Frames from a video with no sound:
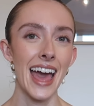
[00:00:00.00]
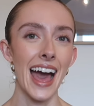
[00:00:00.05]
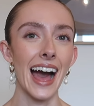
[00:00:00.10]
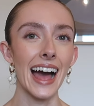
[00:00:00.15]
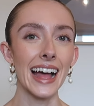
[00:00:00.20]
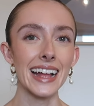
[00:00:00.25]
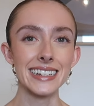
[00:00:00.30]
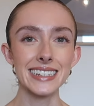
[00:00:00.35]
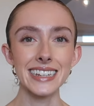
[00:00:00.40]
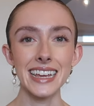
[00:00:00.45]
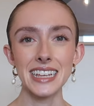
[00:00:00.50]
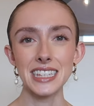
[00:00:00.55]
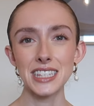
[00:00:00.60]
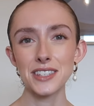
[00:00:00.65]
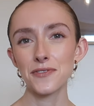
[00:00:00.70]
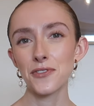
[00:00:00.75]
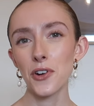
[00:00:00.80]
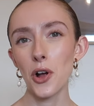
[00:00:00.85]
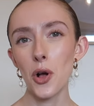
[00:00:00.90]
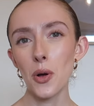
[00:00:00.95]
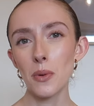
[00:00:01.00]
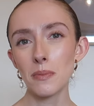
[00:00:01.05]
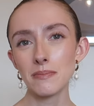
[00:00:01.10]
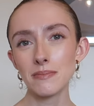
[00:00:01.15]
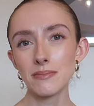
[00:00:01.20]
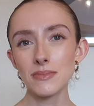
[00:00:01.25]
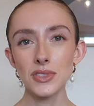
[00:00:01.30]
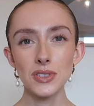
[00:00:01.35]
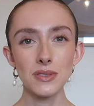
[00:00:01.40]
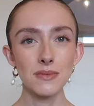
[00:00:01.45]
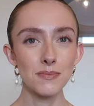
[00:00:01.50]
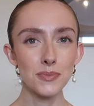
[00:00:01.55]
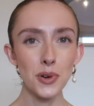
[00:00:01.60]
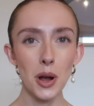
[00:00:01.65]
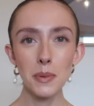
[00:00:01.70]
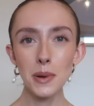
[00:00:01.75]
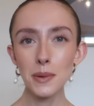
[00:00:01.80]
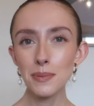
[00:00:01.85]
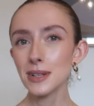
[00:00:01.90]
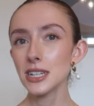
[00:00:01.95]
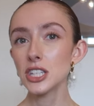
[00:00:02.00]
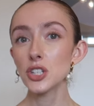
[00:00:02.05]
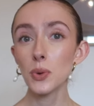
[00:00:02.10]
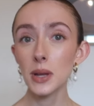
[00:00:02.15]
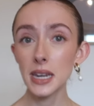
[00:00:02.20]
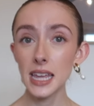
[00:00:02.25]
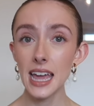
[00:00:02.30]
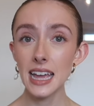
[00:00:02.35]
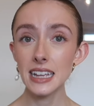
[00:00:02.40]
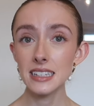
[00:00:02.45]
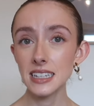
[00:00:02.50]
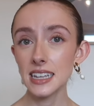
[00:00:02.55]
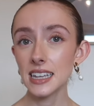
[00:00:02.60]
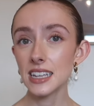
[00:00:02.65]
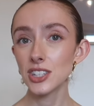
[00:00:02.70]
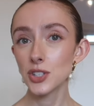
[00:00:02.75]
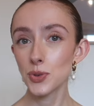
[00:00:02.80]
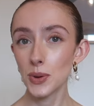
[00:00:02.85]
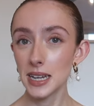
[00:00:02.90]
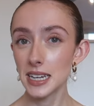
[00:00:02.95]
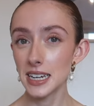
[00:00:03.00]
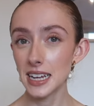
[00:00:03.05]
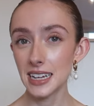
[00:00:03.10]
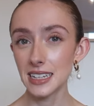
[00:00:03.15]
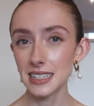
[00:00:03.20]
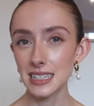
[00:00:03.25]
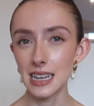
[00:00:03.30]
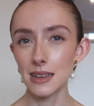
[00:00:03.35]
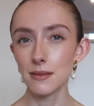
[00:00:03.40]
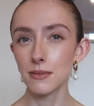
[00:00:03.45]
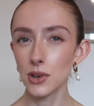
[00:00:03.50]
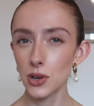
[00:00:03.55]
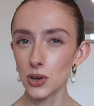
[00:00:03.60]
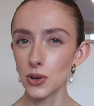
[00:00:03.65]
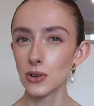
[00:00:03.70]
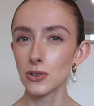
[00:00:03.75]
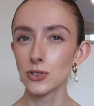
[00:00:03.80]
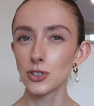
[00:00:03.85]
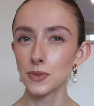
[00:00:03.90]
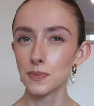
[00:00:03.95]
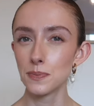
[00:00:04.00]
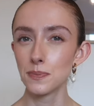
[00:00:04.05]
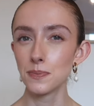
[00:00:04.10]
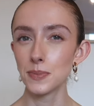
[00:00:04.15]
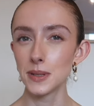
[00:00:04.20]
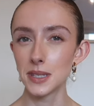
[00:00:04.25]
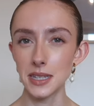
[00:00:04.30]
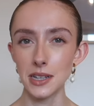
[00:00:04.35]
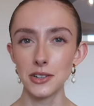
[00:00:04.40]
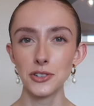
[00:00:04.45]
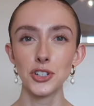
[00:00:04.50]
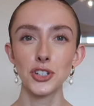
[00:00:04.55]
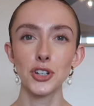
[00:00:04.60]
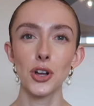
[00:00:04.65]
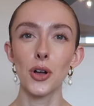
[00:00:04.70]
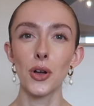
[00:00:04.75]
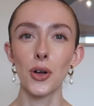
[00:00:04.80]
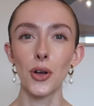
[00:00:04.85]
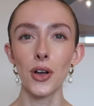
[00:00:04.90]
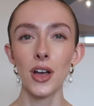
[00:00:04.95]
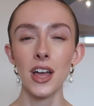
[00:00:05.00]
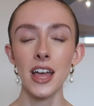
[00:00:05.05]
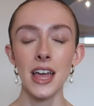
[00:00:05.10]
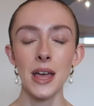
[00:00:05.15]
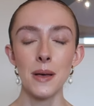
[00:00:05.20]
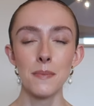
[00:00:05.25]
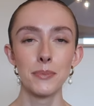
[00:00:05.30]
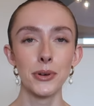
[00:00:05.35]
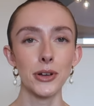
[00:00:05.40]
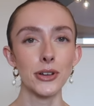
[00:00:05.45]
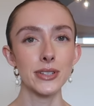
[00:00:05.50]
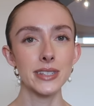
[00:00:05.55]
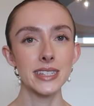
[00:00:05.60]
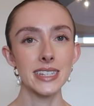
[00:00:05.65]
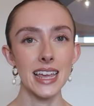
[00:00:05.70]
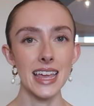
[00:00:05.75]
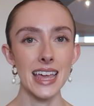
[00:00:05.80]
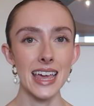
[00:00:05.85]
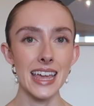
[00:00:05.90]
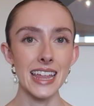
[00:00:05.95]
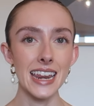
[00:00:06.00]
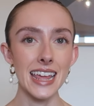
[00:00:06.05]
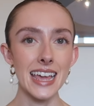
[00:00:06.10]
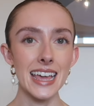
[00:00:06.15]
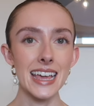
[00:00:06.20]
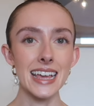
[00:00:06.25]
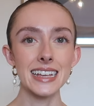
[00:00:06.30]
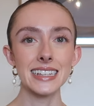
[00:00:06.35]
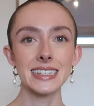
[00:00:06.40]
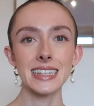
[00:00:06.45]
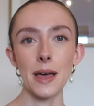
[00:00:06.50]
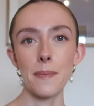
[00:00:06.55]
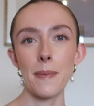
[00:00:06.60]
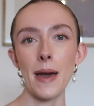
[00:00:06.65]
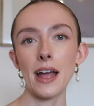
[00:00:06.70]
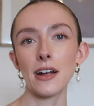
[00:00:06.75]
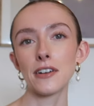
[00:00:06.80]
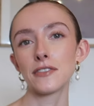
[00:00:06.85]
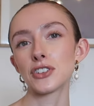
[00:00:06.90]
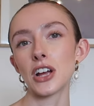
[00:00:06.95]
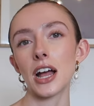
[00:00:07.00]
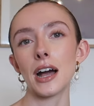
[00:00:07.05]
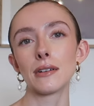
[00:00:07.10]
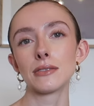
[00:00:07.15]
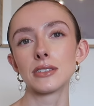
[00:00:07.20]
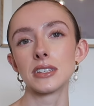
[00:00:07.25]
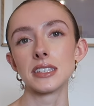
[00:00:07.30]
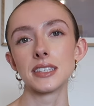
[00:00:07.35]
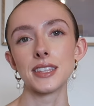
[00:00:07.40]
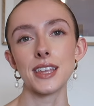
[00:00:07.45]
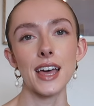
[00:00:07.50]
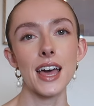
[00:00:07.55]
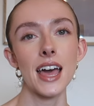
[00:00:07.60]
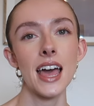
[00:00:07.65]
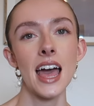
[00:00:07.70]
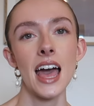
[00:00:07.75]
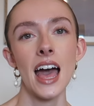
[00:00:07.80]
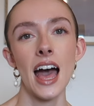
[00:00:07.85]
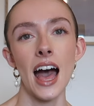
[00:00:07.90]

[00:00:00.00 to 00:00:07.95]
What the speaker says: And it's from probably 2018, 2019, I'm not 100% sure, but it is a pair of trousers that